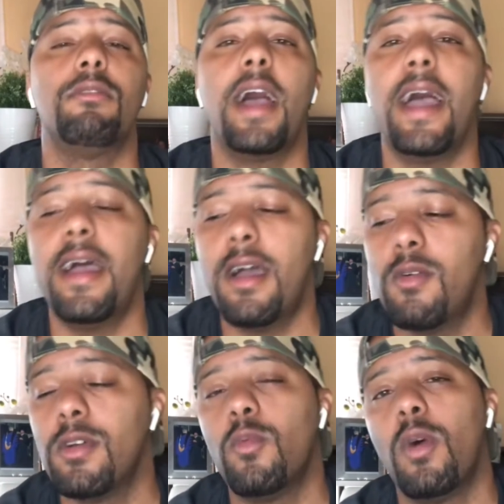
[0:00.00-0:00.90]

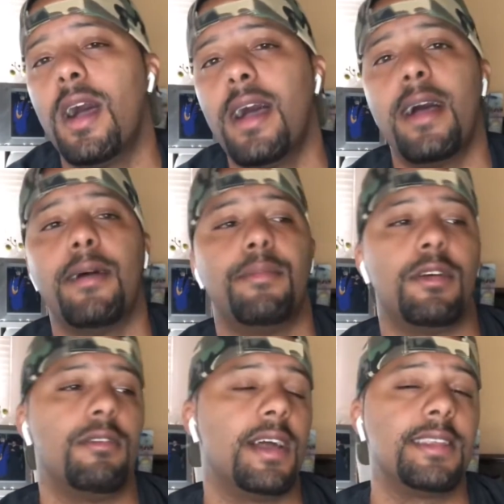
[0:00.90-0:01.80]
How and why,
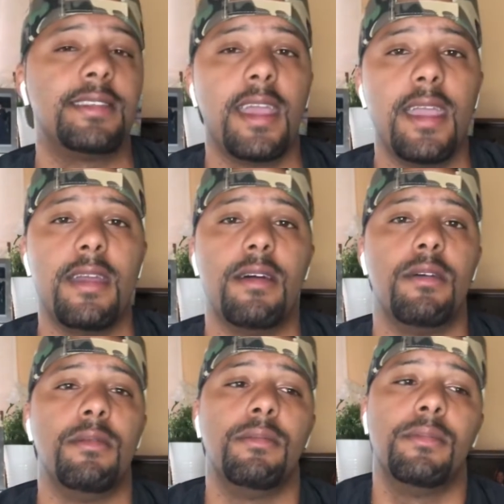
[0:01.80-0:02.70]
bro? Like, damn.